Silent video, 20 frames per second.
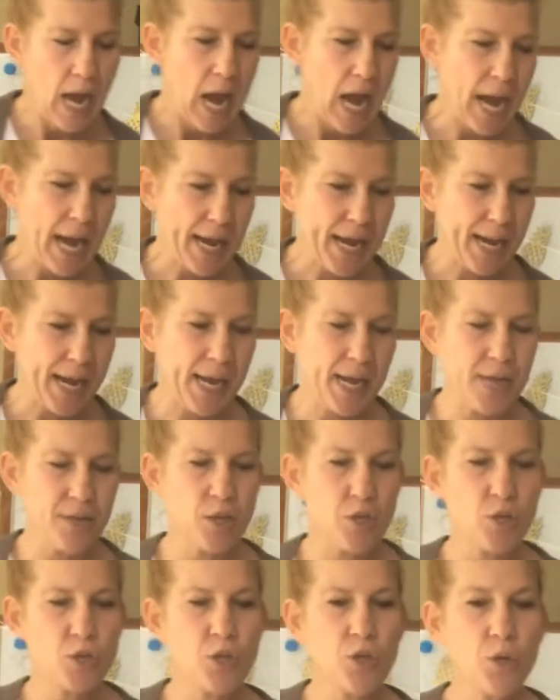And
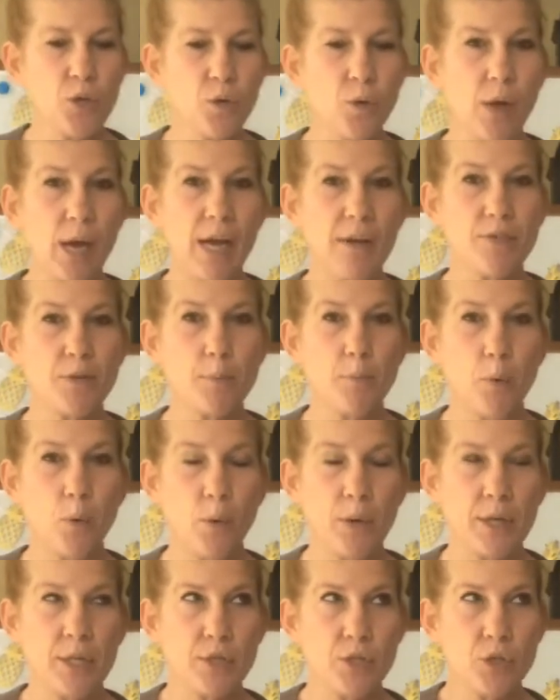you have to
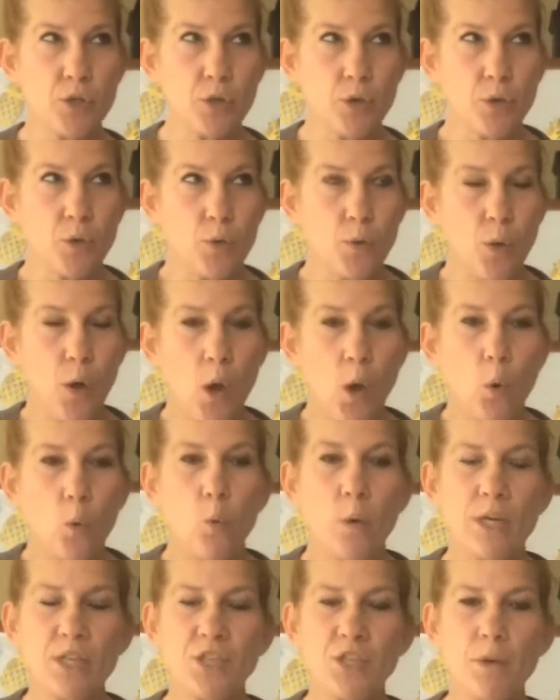point to
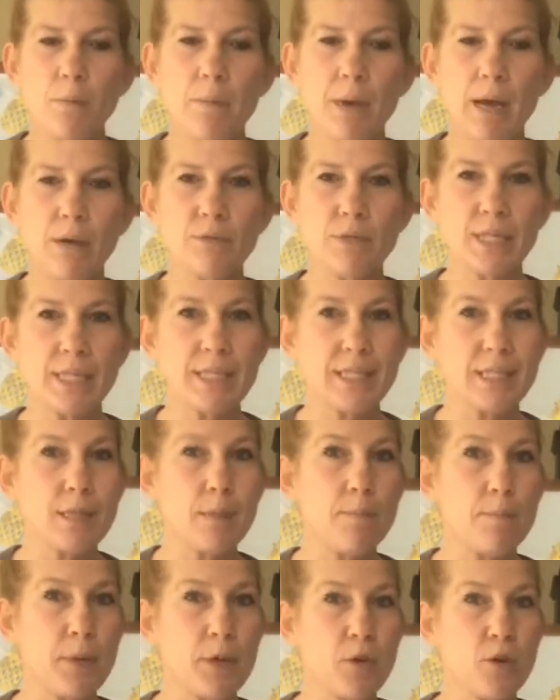which amount is the
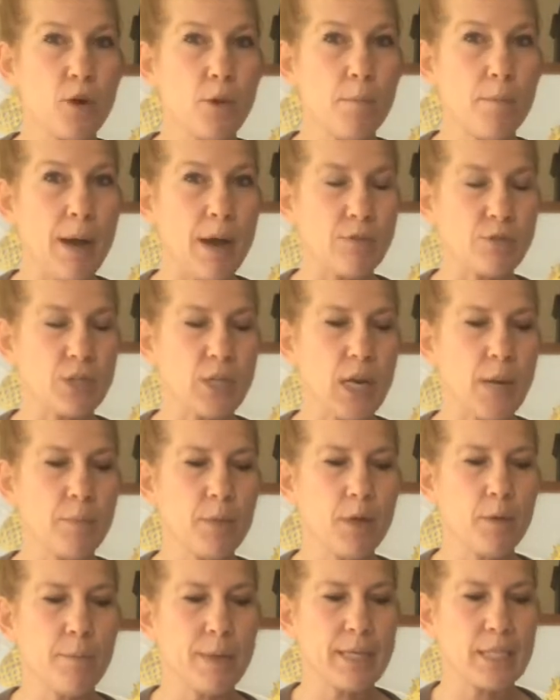bigger amount. And I'm going
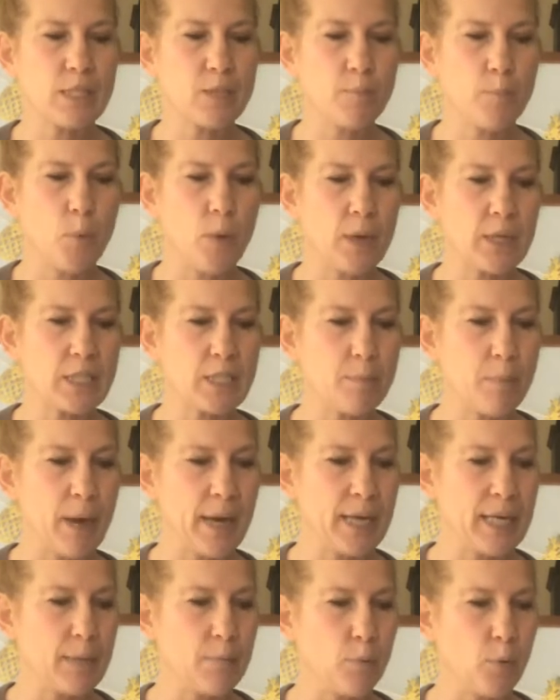to make
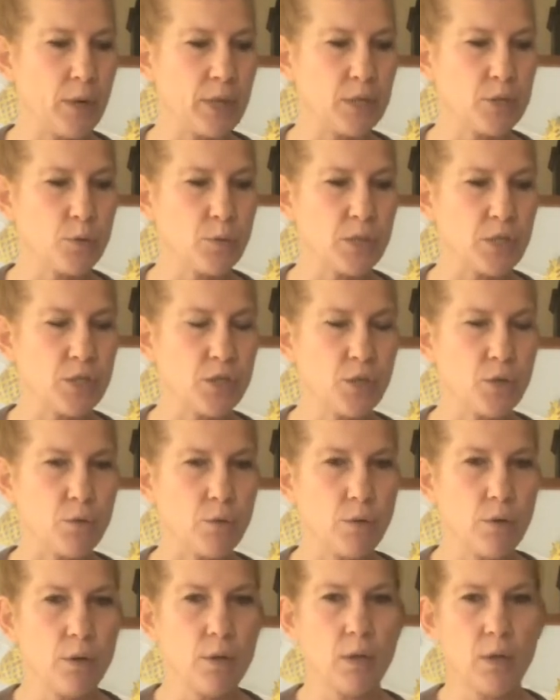Spidey point to it too.
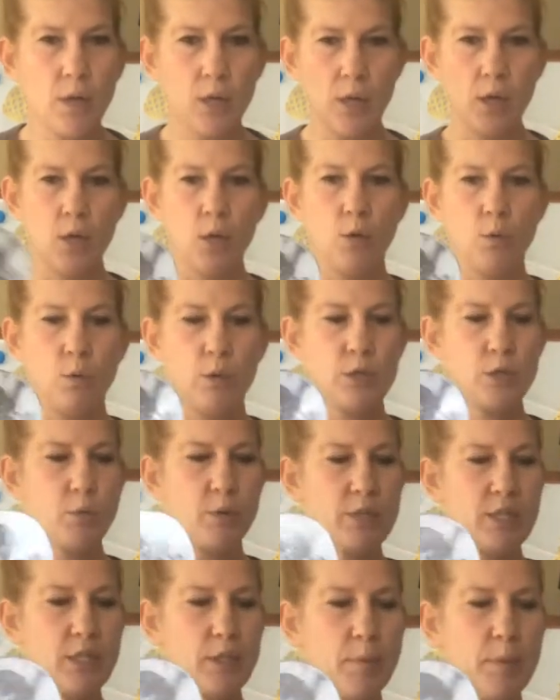Which
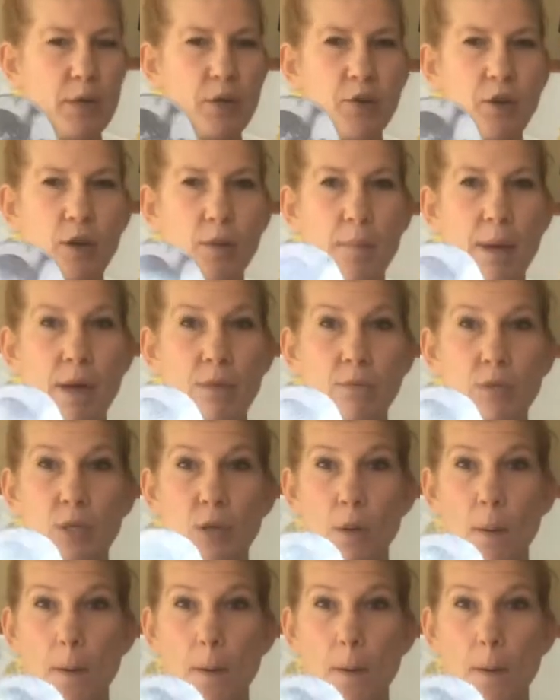one's the bigger amount?